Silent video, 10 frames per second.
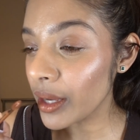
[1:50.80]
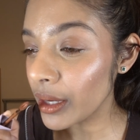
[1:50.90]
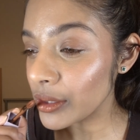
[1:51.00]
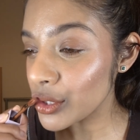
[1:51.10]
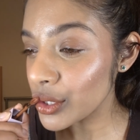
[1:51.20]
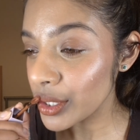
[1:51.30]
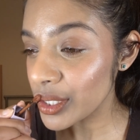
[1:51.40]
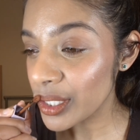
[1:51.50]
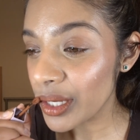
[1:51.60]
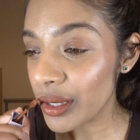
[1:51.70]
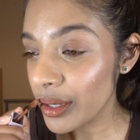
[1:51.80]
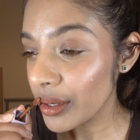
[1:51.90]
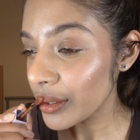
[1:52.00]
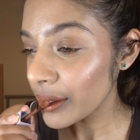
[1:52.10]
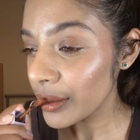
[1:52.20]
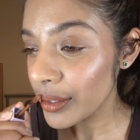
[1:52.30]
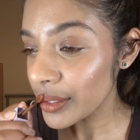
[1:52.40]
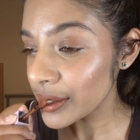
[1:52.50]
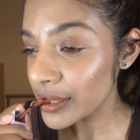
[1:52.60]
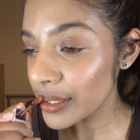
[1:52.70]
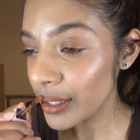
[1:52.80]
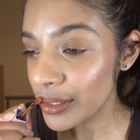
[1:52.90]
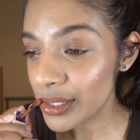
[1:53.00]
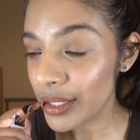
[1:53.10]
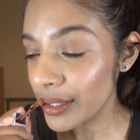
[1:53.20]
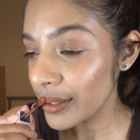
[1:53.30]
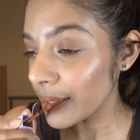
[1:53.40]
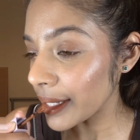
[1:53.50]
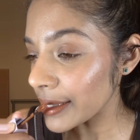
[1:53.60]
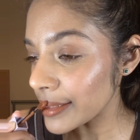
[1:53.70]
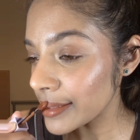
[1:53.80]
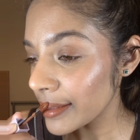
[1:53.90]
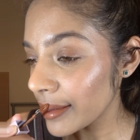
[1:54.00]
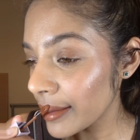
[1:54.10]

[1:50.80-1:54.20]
It's just such a nice